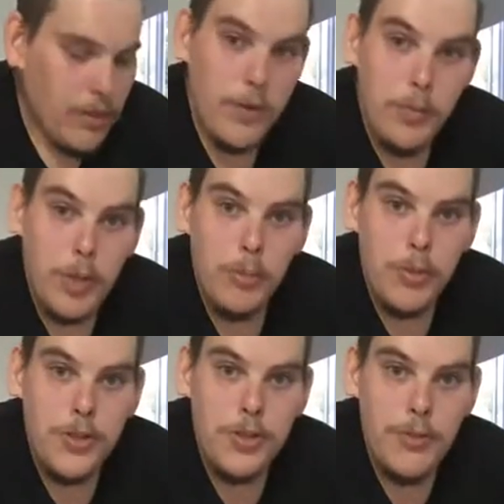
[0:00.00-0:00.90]
even a bit of
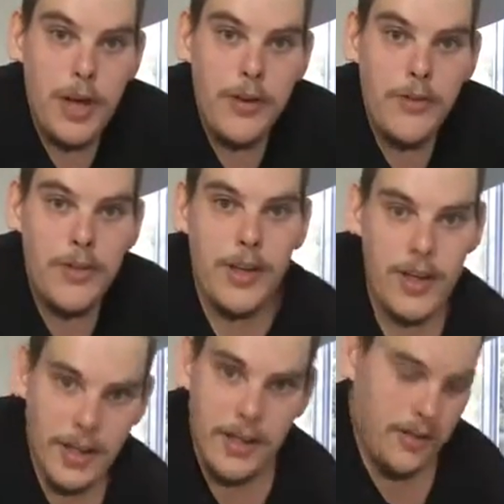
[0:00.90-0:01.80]
bush tomato if you're
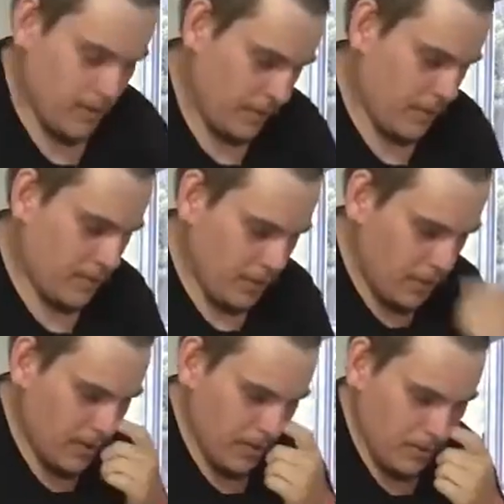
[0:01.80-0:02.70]
lucky enough
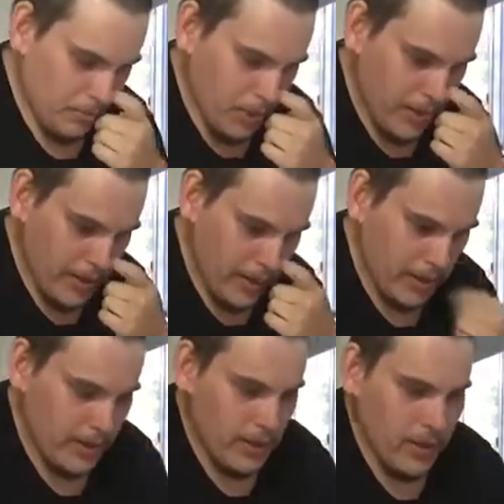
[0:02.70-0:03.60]
to buy
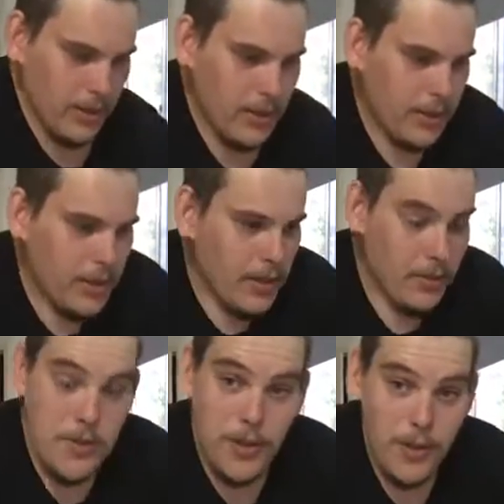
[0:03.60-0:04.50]
that,
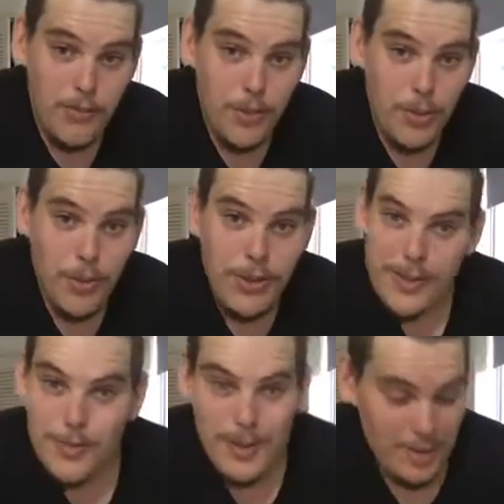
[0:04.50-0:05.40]
which can be quite
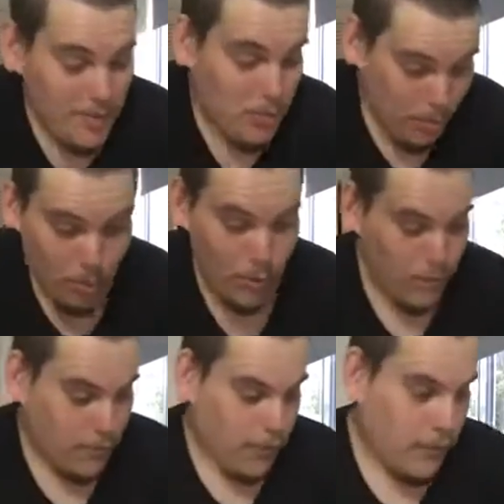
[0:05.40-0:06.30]
expensive but
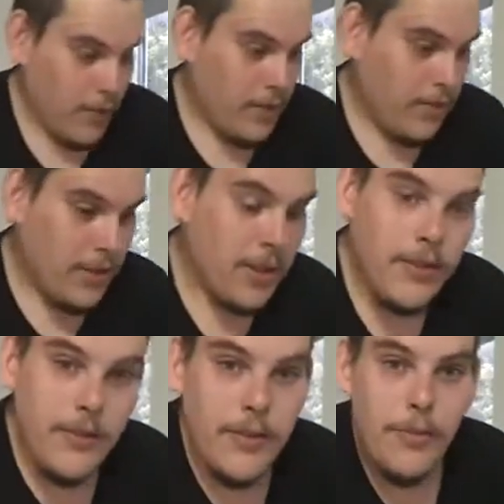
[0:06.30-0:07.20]
beautiful flavour,
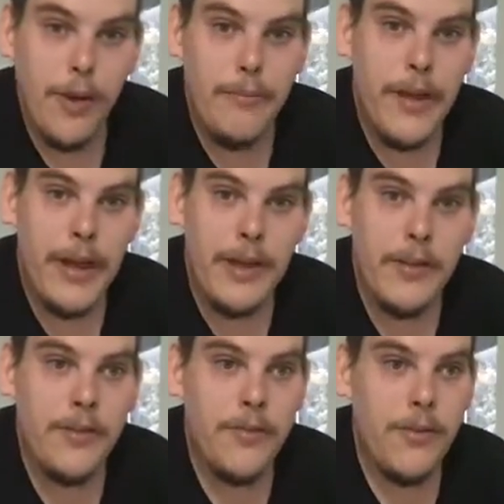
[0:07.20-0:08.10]
and rub that
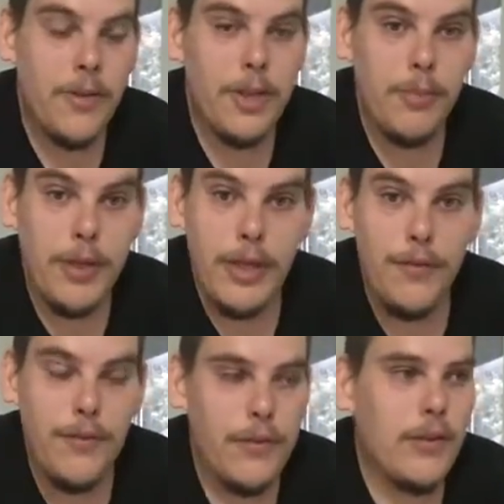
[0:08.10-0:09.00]
in on your
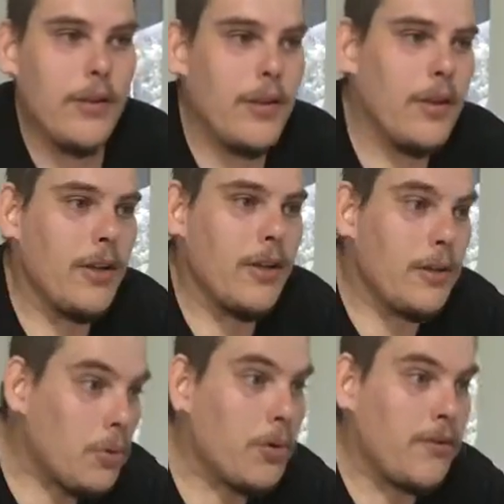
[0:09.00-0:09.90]
beef.
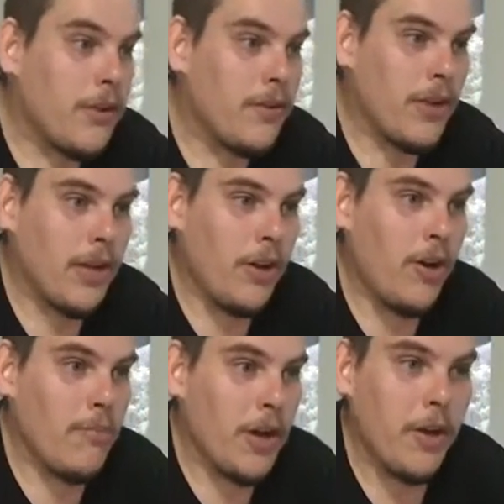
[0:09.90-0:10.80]
Or if you're
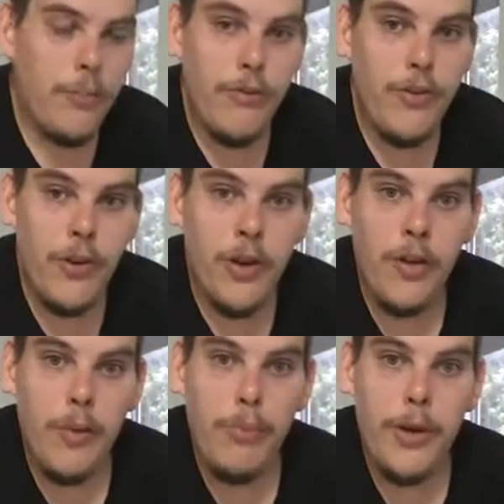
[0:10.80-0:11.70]
like me, I
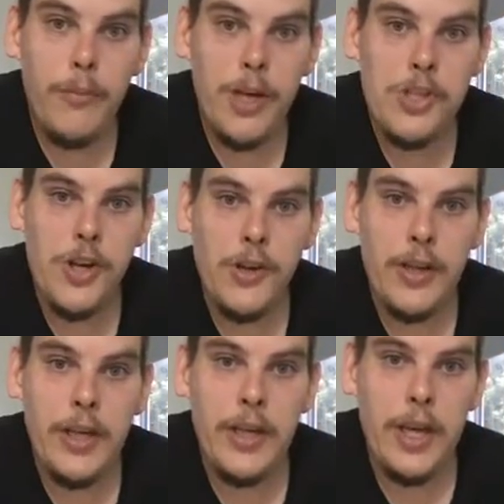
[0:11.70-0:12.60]
pretty much
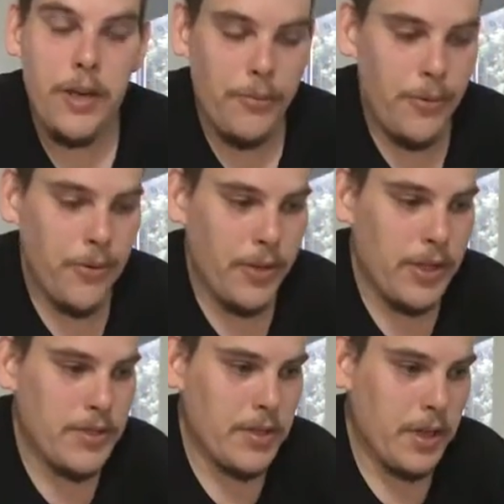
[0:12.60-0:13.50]
only eat kangaroo
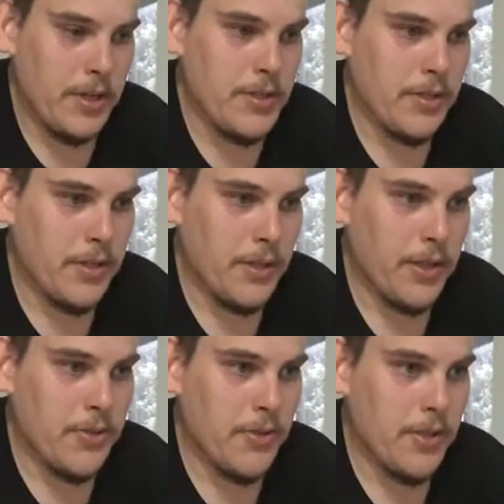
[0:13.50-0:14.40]
these days, so I
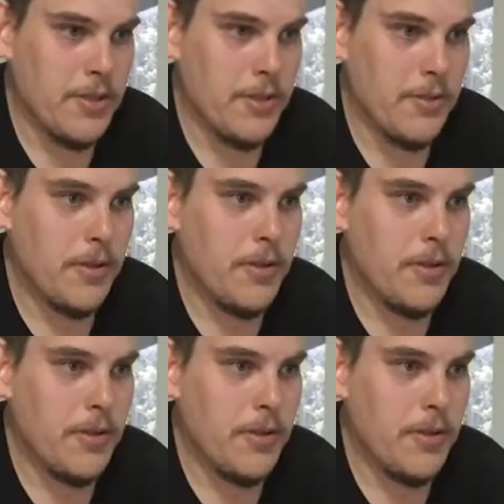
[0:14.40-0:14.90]
don't trust